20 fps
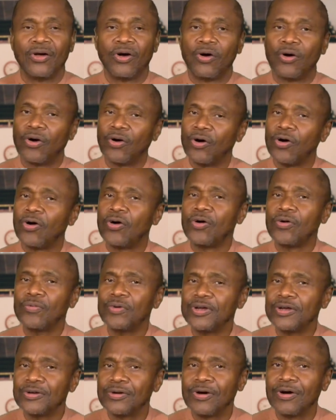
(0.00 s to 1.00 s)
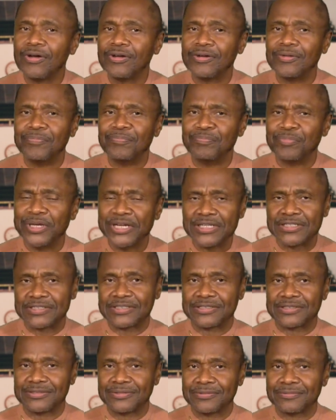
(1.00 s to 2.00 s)
Oh, we're going to
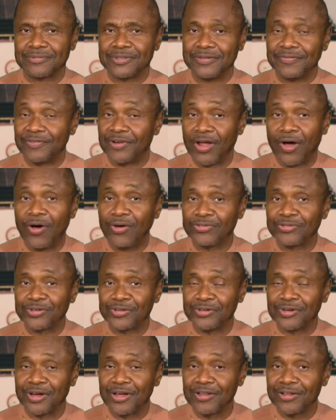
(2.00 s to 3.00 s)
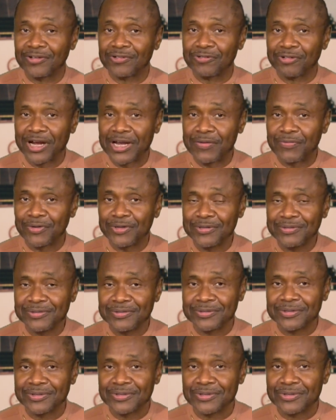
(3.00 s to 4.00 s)
miss. We've lost another great one,
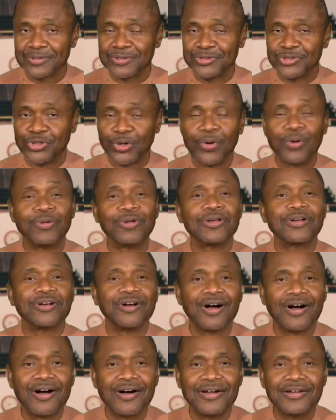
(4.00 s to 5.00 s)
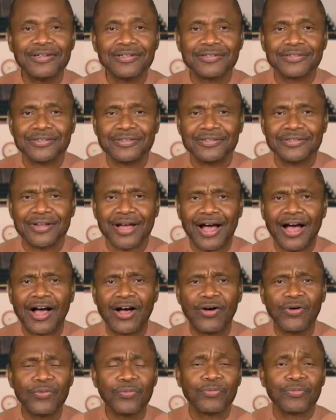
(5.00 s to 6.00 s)
Joe Lagun.
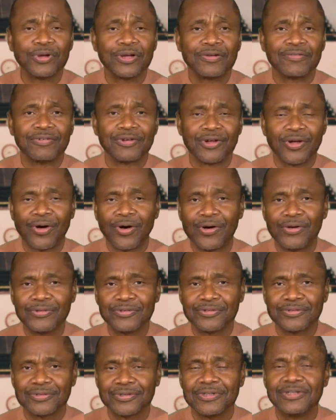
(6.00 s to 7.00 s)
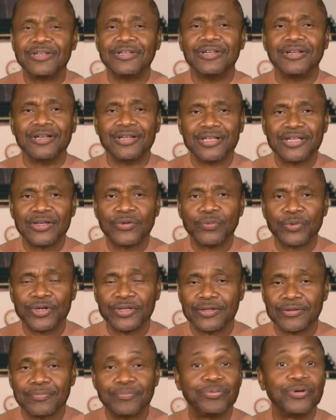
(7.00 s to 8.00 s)
Now we have lost Lee
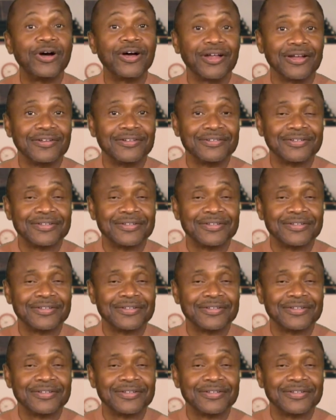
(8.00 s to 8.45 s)
Williams, but